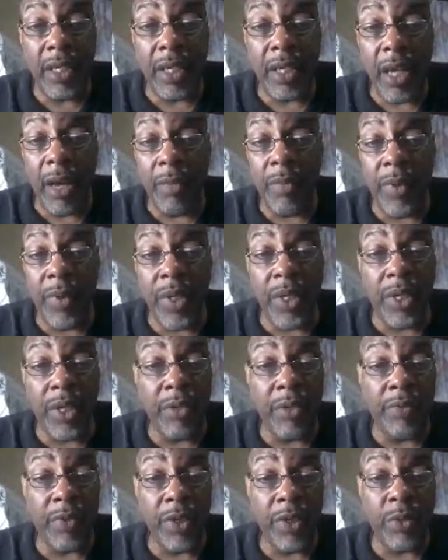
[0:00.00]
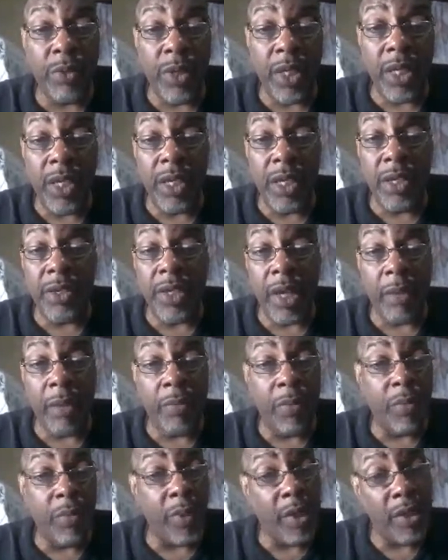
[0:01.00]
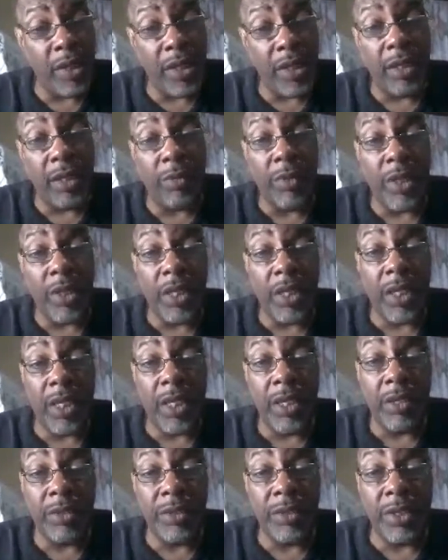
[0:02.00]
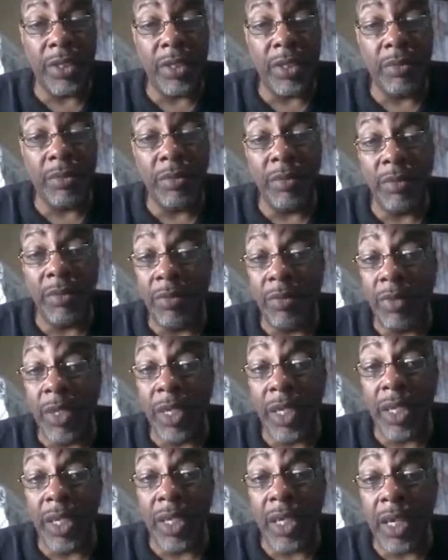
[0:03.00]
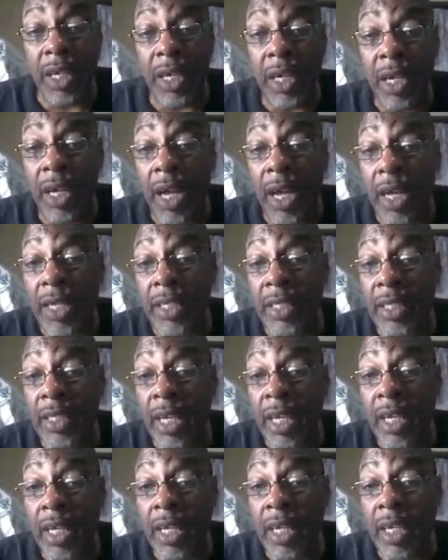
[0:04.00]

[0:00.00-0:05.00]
I've been here for 20 years. I've been dealing with the legal system, and I can say